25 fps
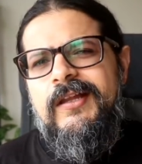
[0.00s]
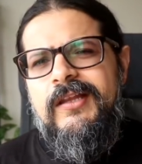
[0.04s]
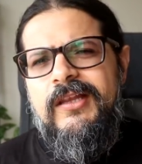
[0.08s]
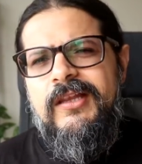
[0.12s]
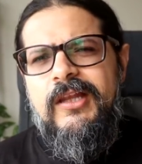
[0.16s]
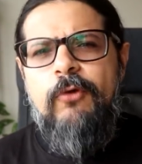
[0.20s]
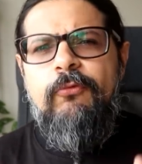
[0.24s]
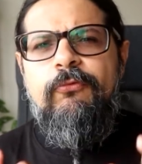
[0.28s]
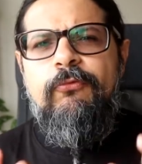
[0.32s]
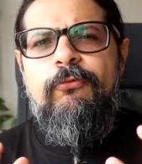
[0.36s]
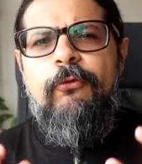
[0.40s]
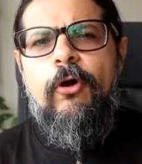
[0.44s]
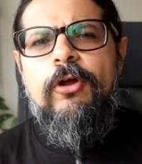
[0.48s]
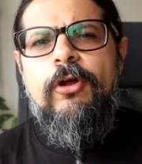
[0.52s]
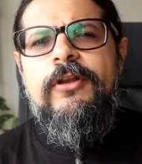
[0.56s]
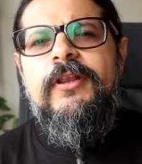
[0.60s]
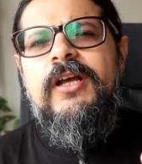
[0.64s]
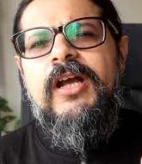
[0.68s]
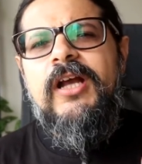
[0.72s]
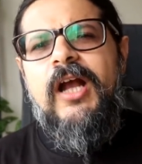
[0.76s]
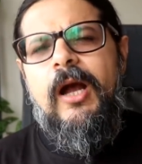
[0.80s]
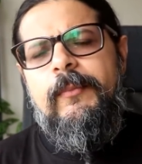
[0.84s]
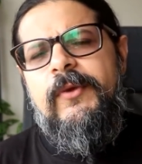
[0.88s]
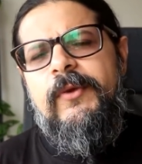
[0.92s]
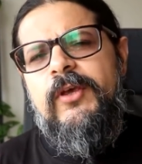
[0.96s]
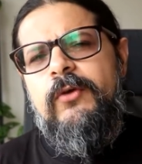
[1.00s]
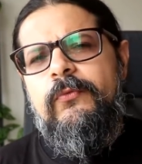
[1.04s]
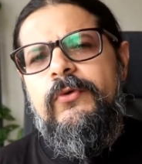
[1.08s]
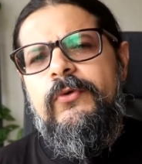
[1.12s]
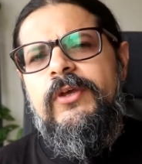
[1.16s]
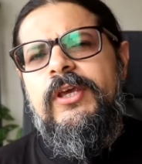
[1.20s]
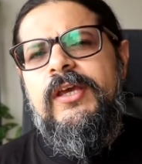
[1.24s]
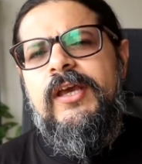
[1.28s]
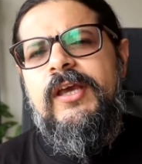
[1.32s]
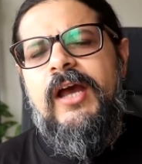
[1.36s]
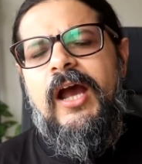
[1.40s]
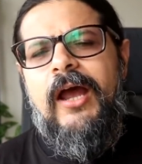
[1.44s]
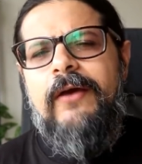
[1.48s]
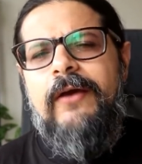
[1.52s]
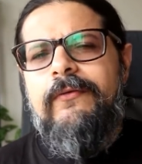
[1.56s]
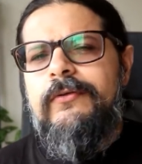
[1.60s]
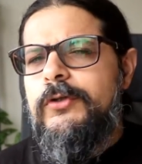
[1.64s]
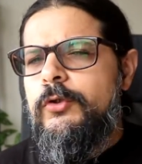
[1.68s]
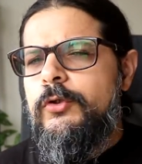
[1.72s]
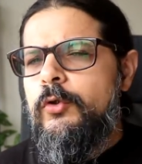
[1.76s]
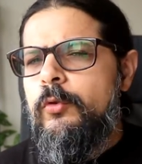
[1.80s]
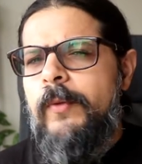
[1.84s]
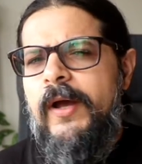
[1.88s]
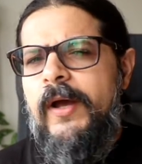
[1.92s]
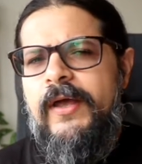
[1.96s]
Now for the coming week, I
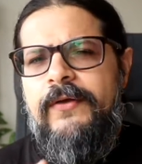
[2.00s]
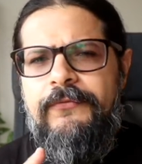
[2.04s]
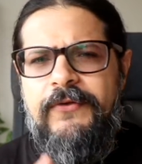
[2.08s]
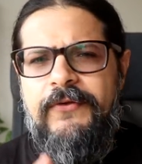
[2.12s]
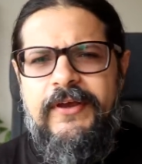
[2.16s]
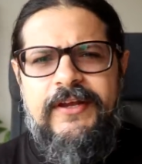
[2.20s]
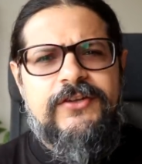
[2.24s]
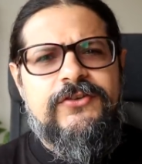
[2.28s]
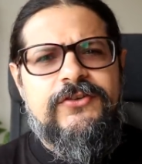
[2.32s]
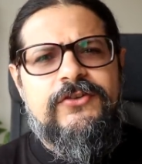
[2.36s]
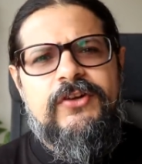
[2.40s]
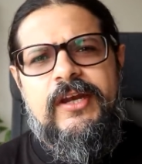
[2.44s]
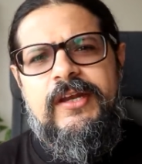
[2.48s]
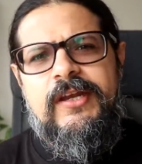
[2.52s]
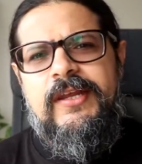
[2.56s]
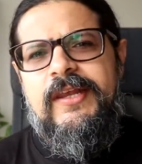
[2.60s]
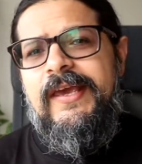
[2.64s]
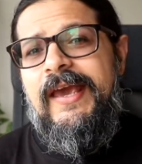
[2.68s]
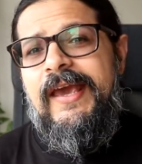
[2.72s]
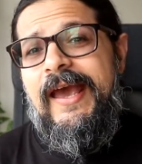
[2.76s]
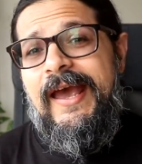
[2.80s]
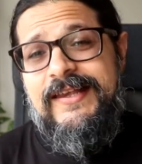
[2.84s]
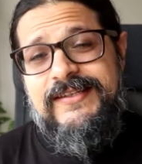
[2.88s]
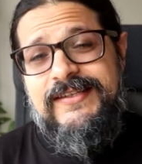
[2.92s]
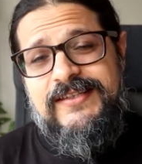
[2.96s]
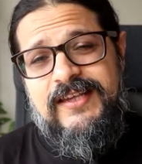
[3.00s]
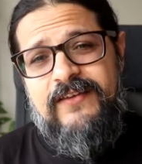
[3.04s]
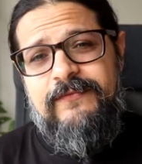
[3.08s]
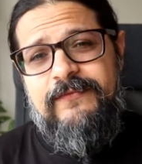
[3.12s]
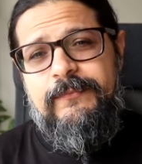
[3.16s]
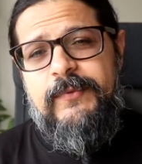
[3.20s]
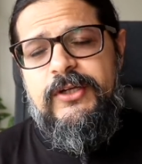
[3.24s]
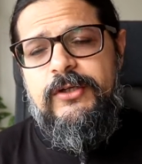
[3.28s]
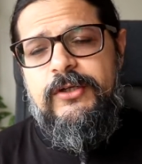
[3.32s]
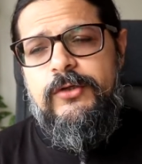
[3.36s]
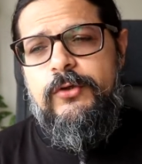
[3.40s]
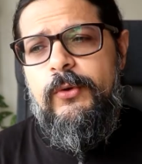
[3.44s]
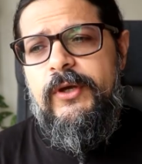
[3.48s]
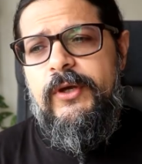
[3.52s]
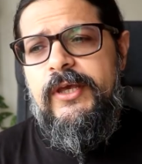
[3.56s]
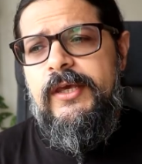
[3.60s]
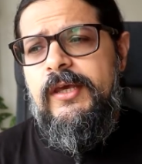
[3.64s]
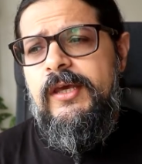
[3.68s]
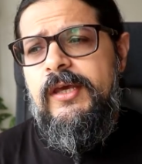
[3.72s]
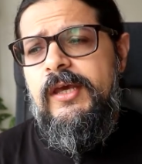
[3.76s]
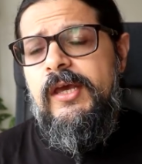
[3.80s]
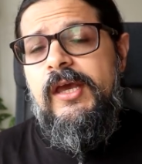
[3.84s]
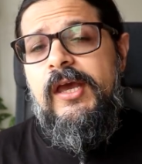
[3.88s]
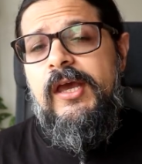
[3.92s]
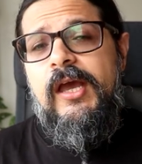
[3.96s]
will do my weight training as I've been
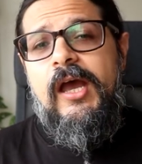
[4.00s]
doing.